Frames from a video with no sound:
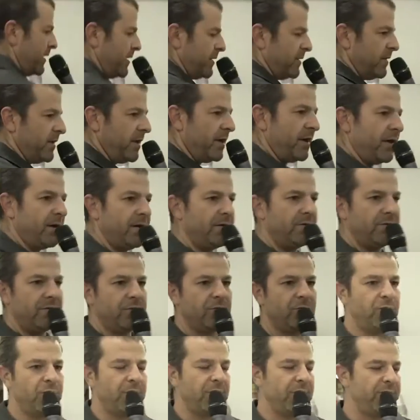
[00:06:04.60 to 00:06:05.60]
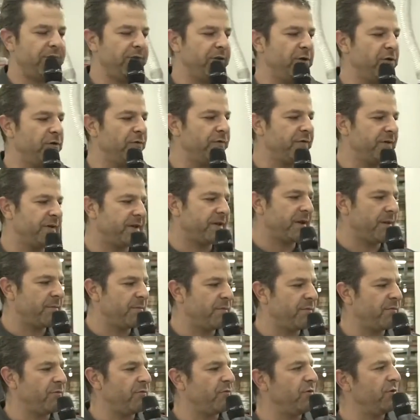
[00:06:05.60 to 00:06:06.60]
And then we have a
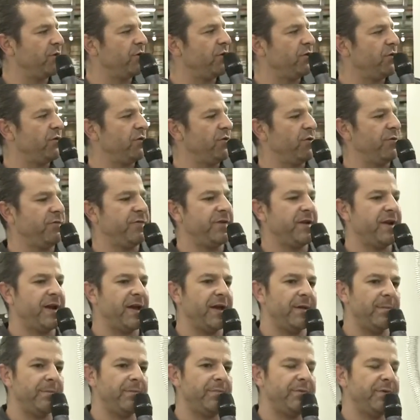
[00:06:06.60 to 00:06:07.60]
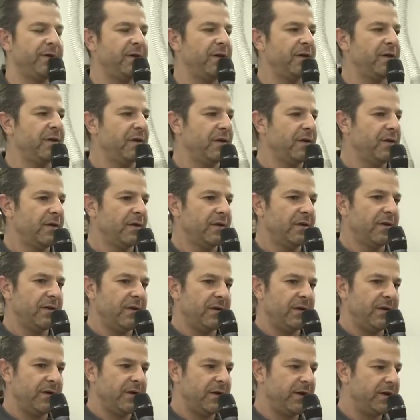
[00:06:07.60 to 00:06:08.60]
UV lamp
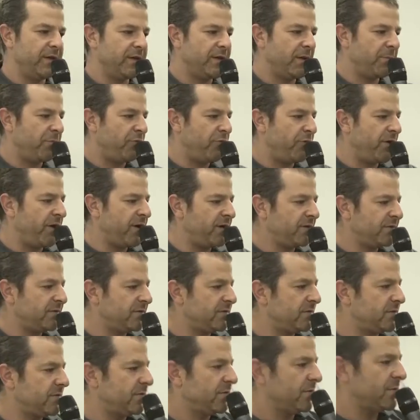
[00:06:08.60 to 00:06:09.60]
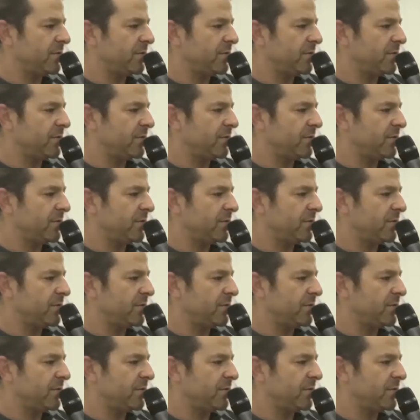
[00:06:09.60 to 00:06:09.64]
in the press,